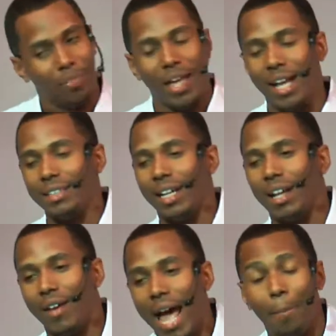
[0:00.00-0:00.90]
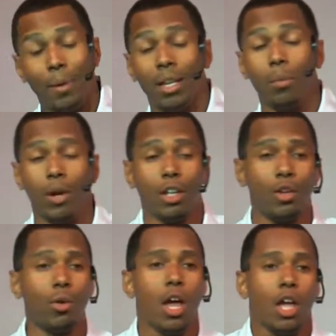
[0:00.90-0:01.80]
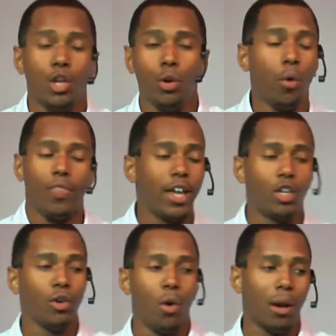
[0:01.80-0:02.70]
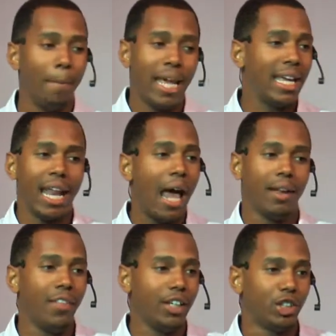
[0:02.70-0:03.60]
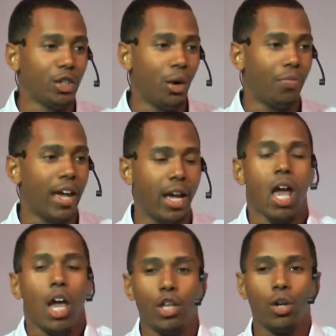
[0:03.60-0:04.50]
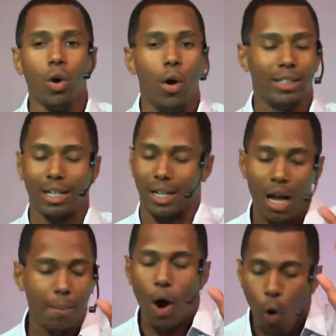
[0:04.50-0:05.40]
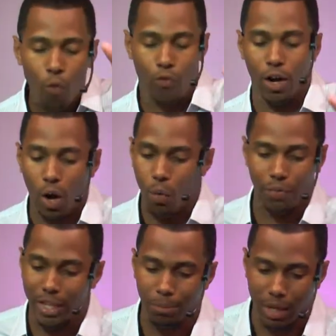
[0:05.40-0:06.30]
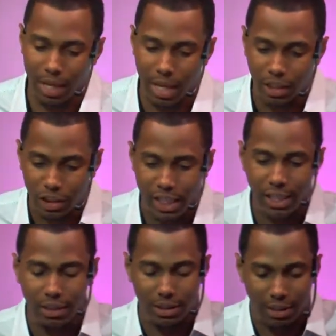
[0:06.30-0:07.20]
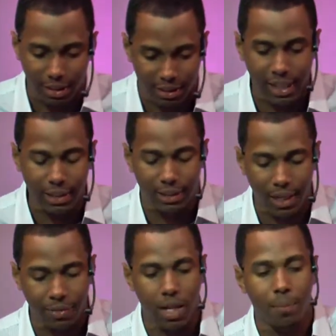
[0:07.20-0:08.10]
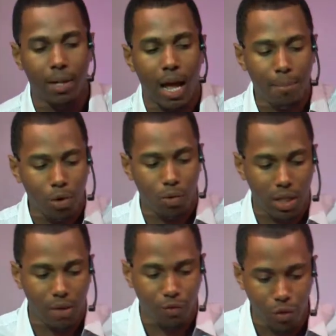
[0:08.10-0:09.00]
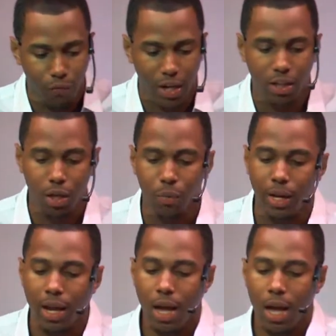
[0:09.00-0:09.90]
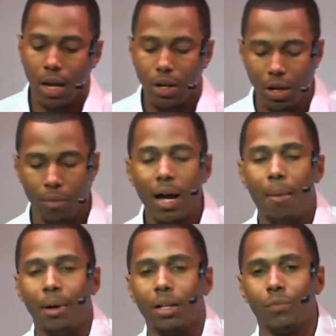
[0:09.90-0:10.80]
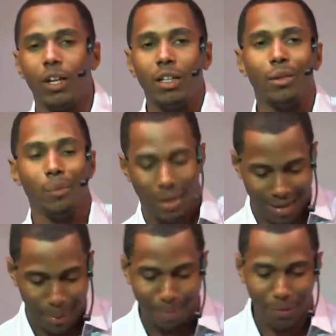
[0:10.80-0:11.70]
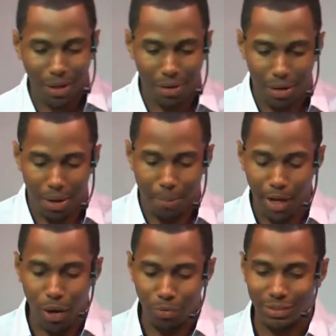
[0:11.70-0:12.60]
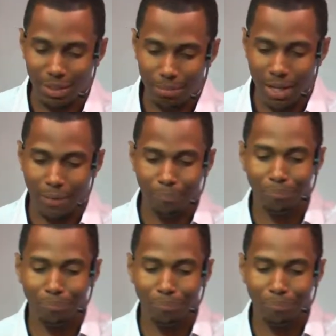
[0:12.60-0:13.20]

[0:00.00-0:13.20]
things that have happened where you you don't think you're going to make it out of this. You don't think you're going to come over on this. But here Jesus is teaching them that I'm going to give you victory. You know why? Because victory belongs to me.